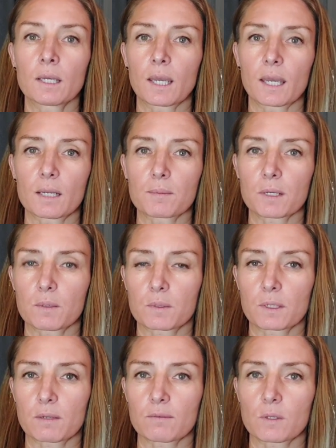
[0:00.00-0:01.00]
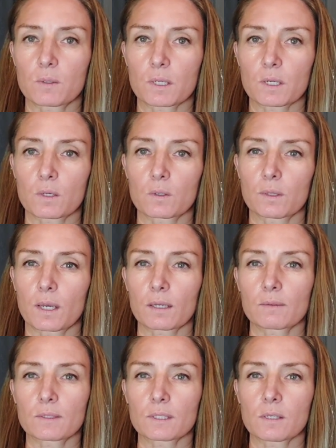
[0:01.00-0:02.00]
Anybody will give you a code. That
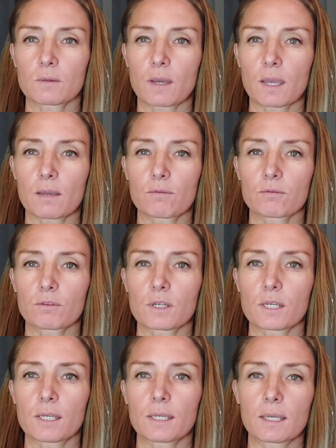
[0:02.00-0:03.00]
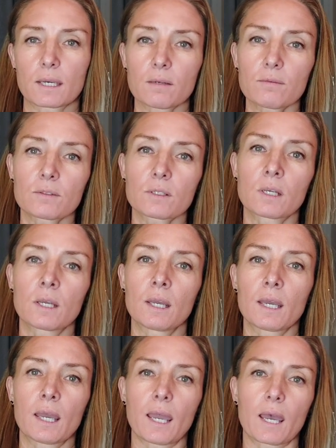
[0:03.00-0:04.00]
gives you a free gift
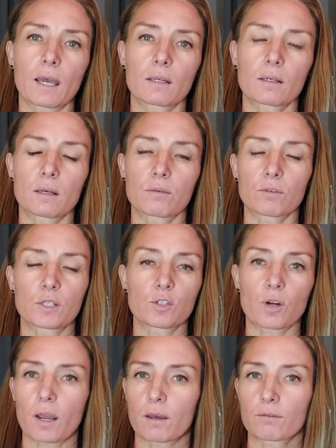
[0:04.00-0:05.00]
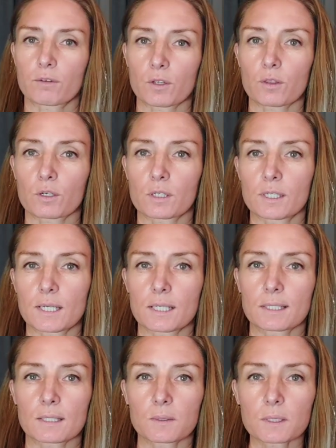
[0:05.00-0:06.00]
and a free trial for 30
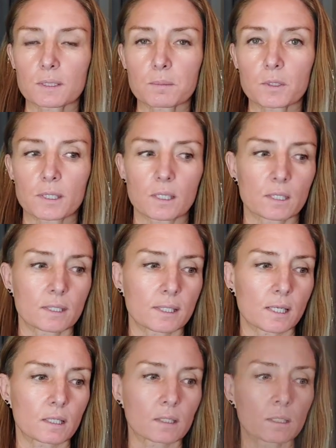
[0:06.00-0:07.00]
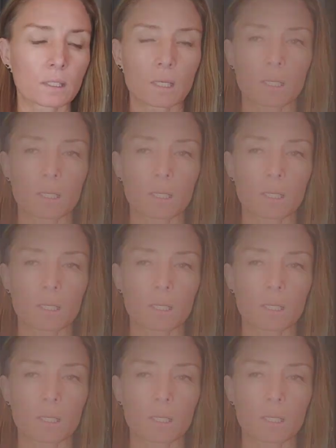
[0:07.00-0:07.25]
days. So it's a pretty good deal.